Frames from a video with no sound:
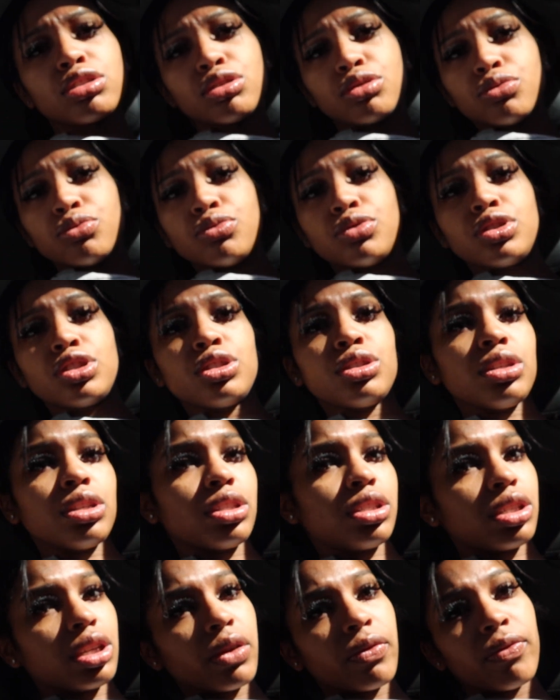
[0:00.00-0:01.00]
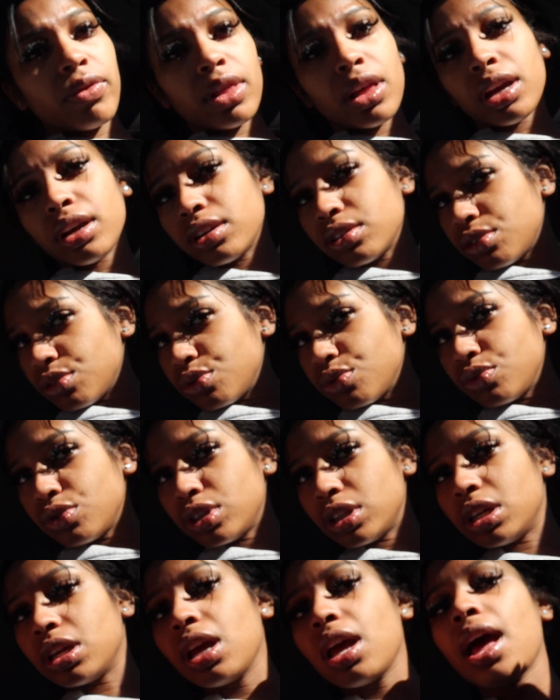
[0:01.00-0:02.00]
or sushi? Chick-fil-A or
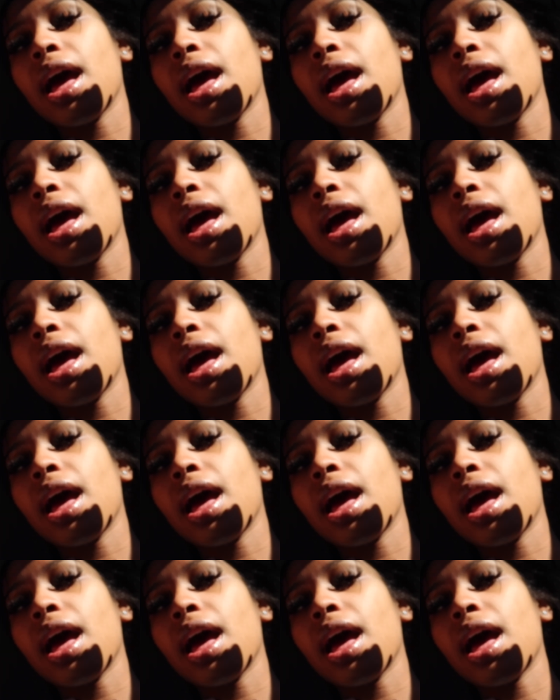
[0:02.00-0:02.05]
sushi?